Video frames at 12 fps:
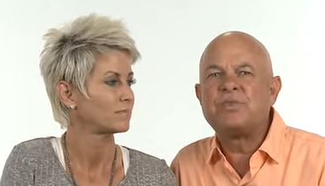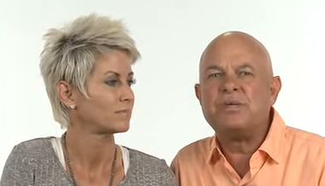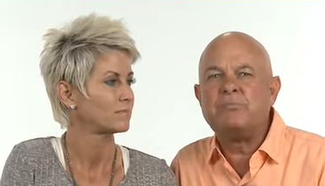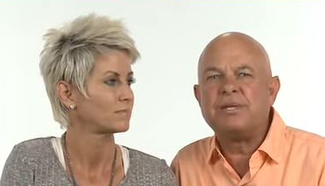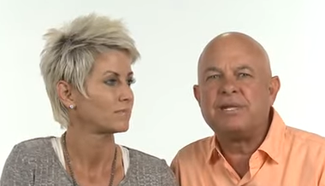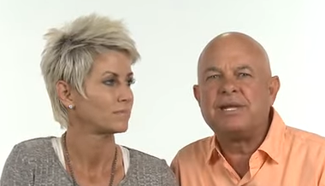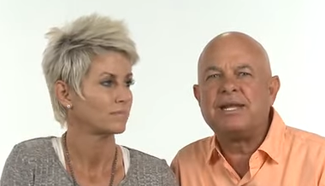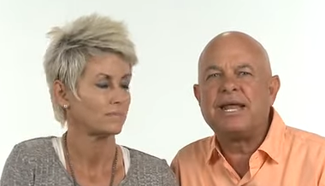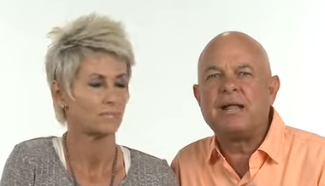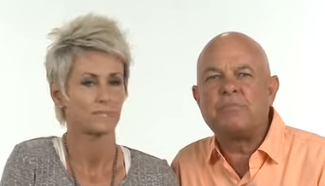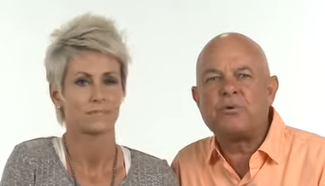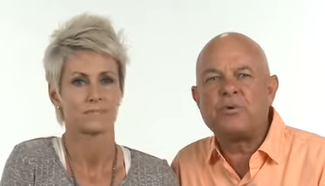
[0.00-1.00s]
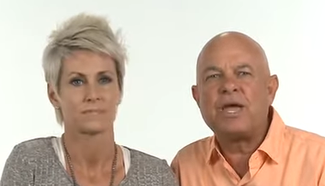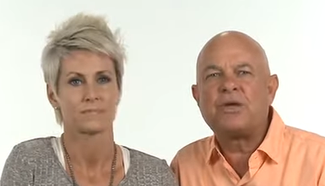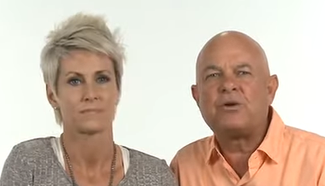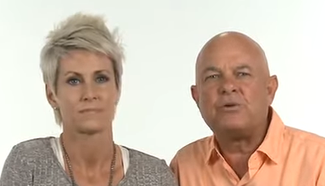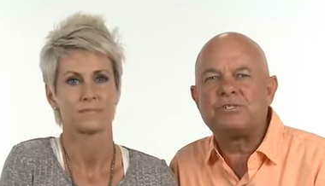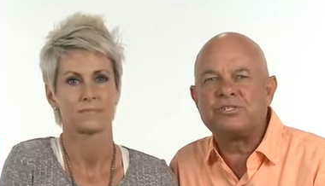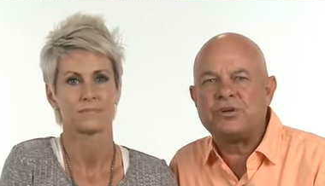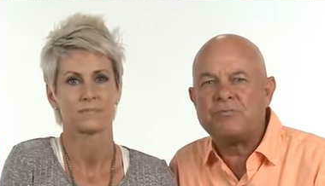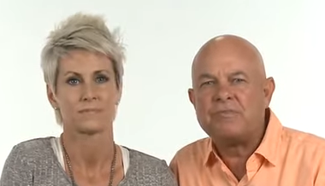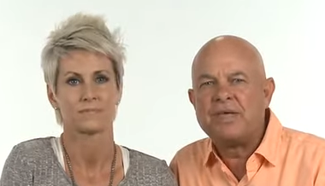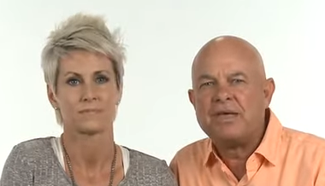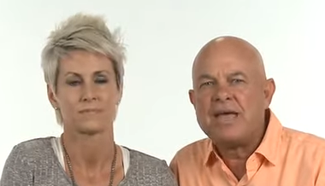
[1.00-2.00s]
Speaker 1: the ability to help create culture
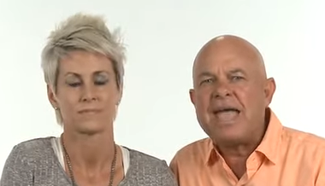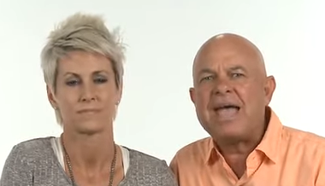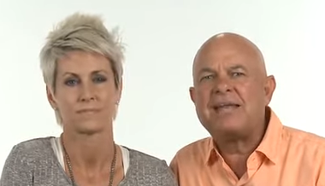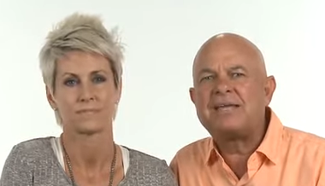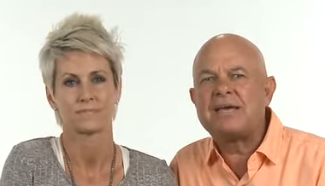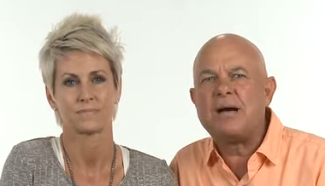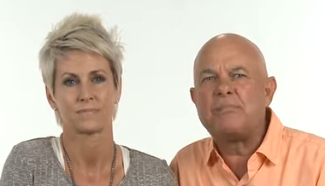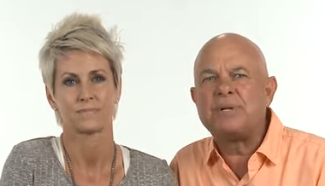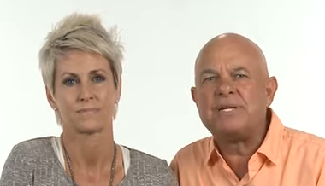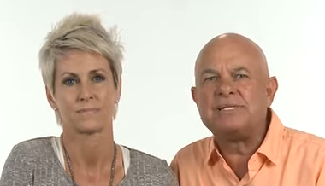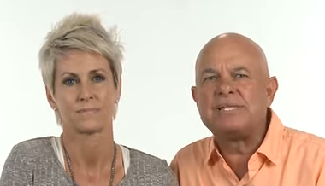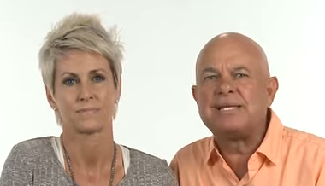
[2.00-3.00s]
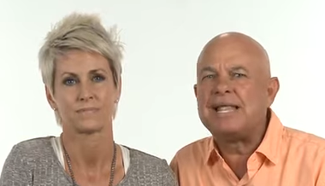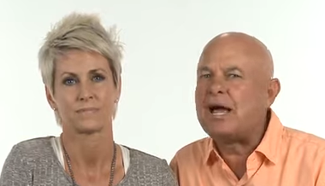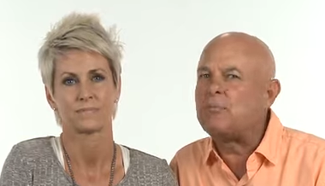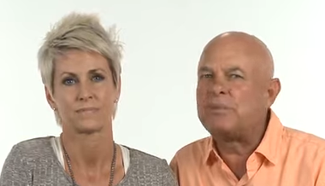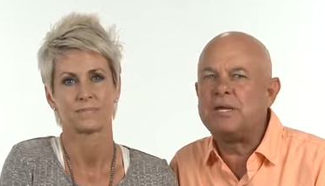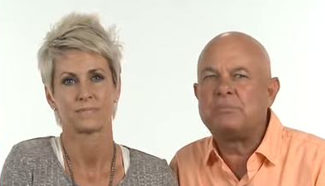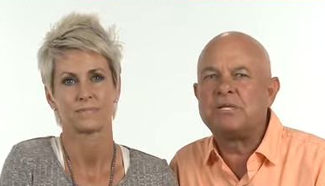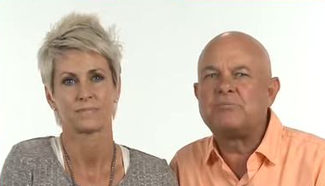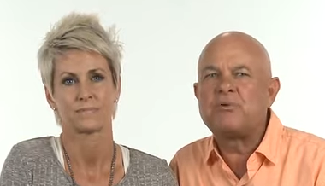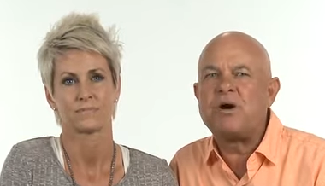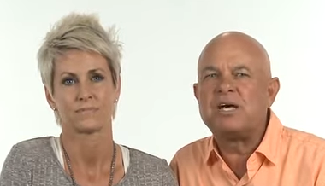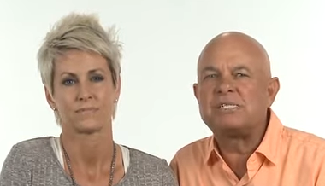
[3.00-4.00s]
and companies that allow people to
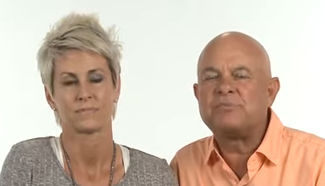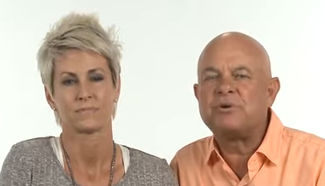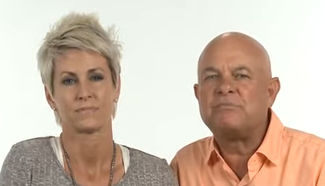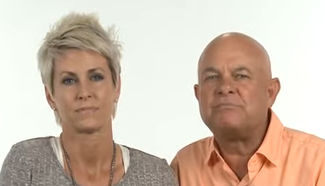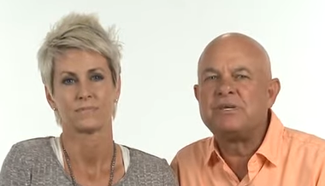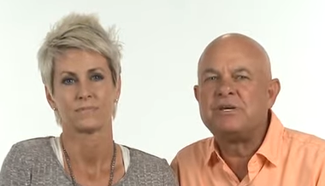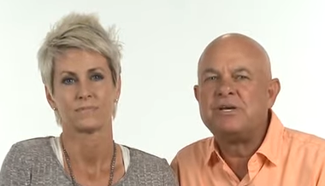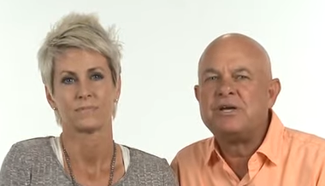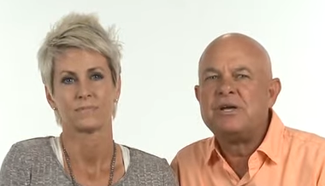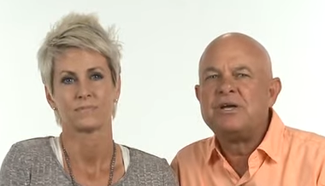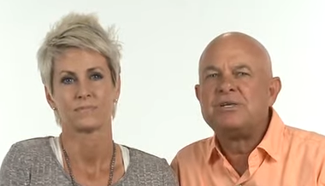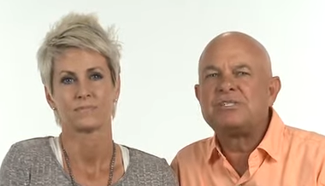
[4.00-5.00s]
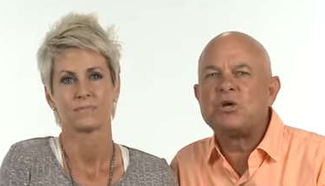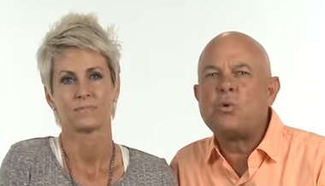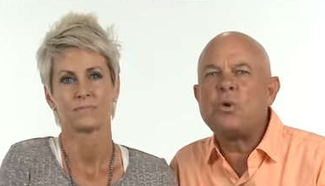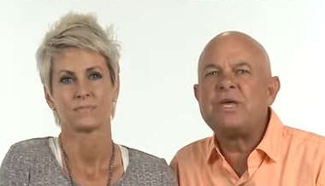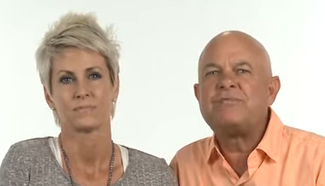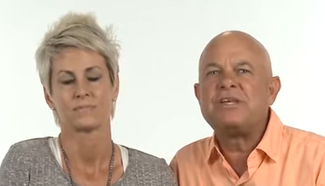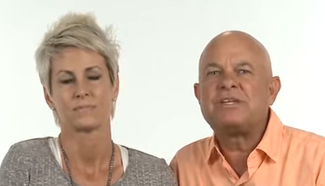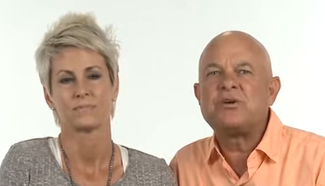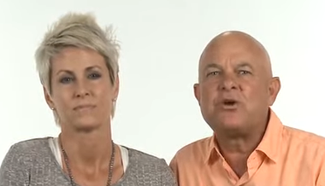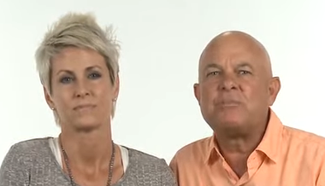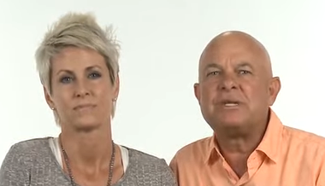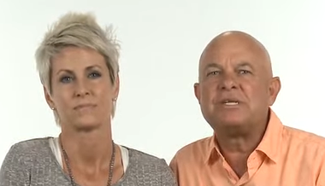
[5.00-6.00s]
prosper. So we have
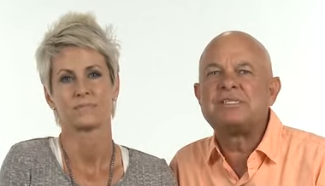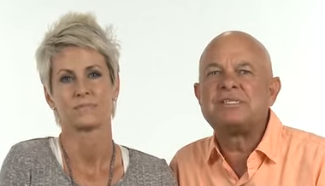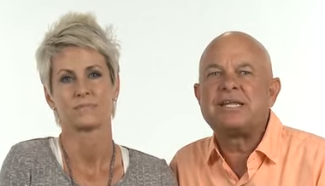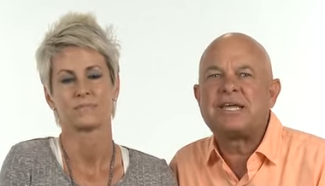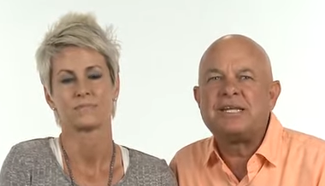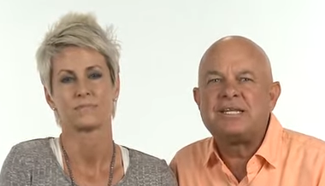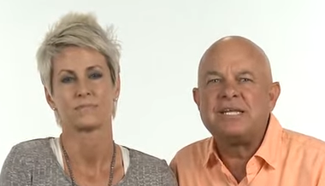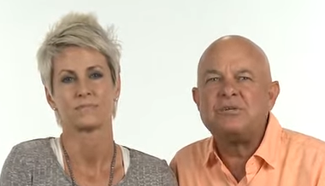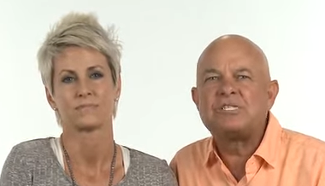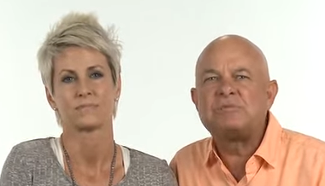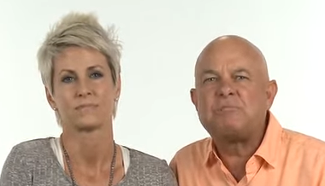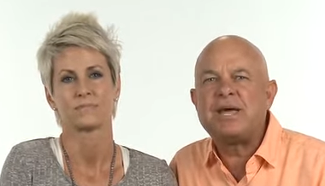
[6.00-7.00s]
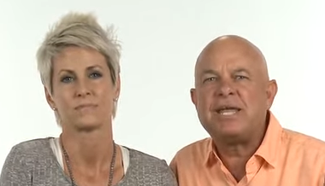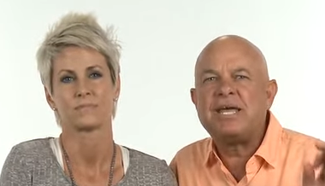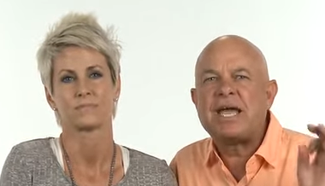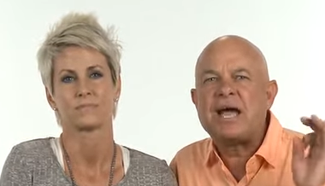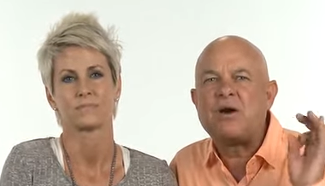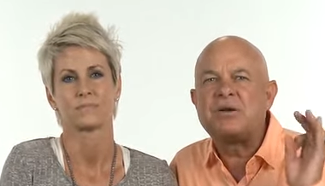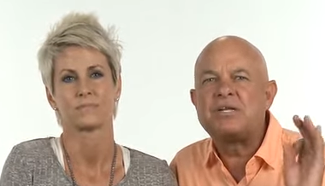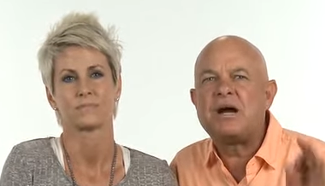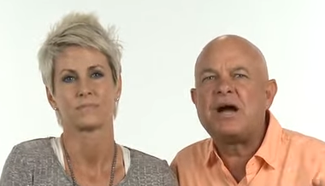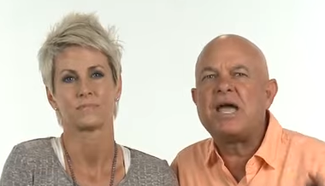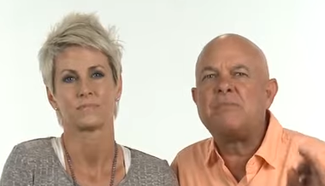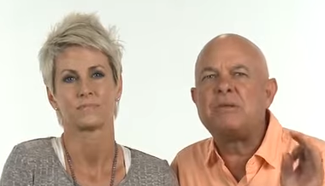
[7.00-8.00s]
determined to continue spending our
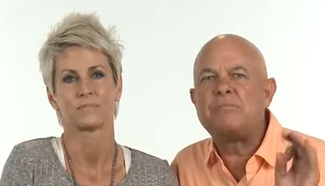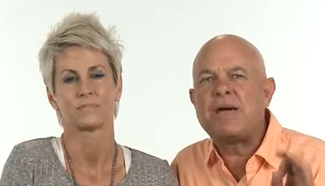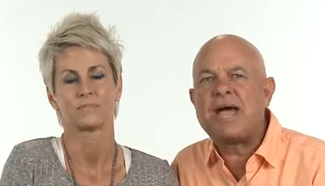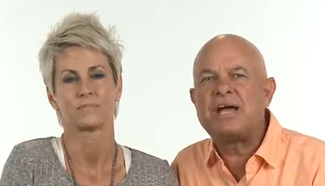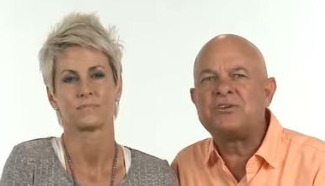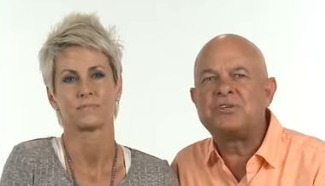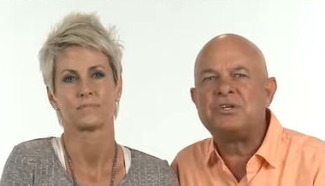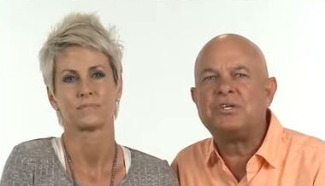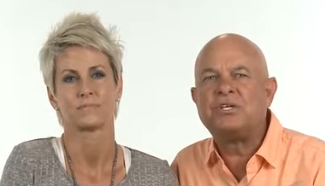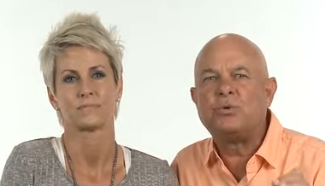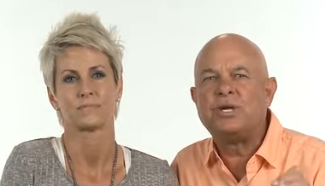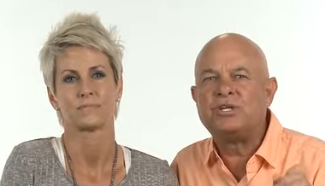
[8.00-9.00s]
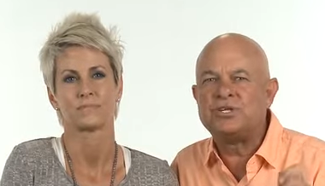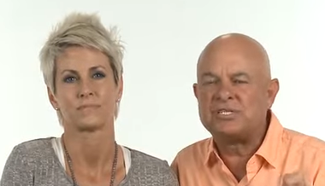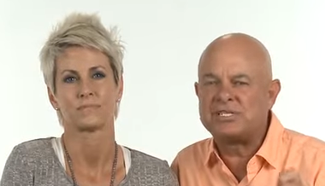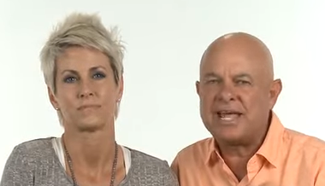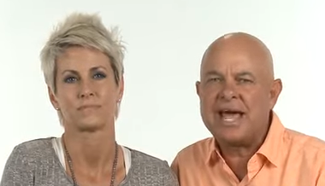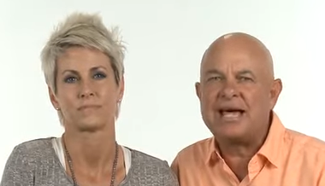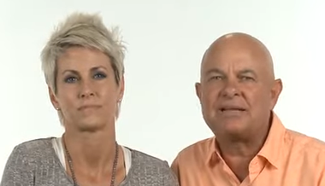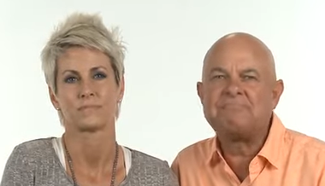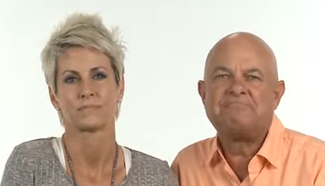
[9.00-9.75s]
time and passion doing just that.